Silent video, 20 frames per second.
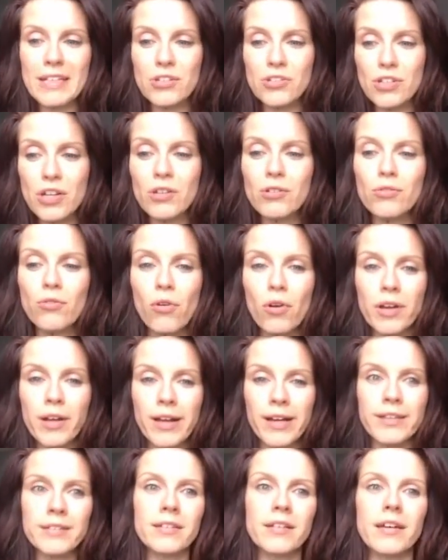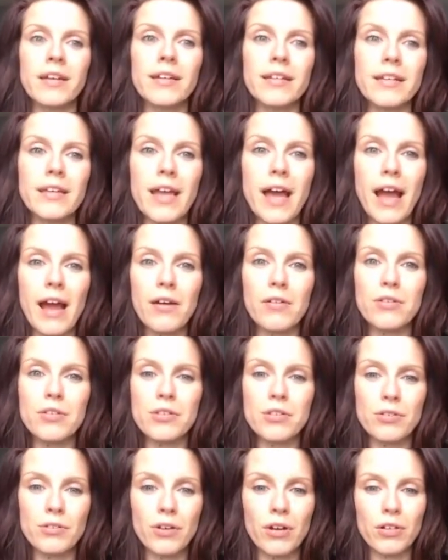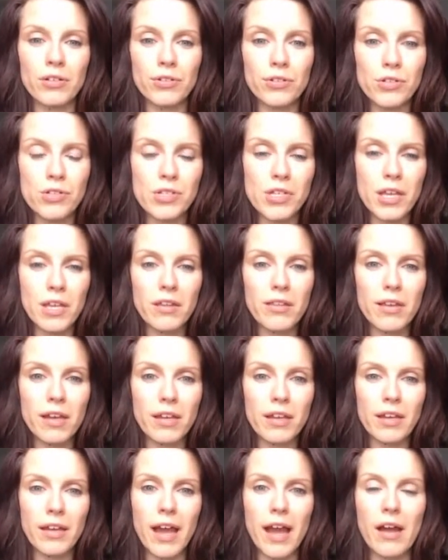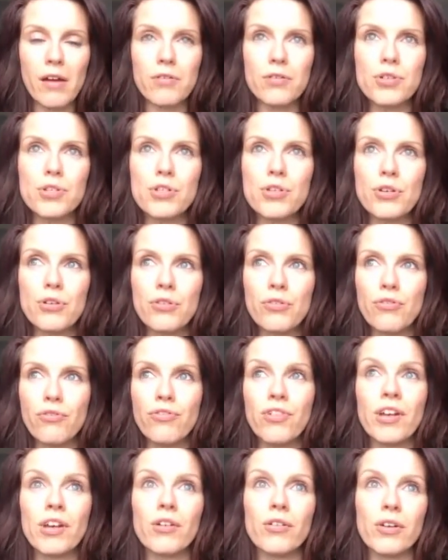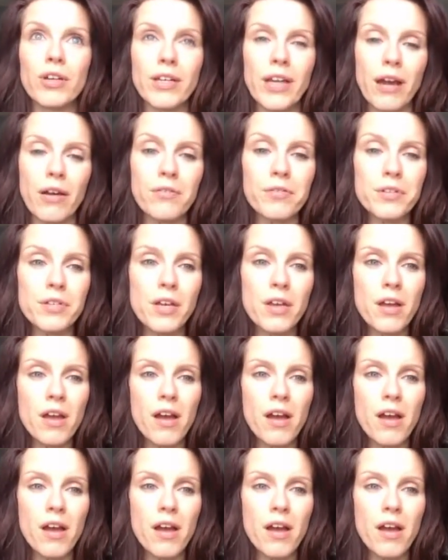general guideline on how to understand that and how to figure it out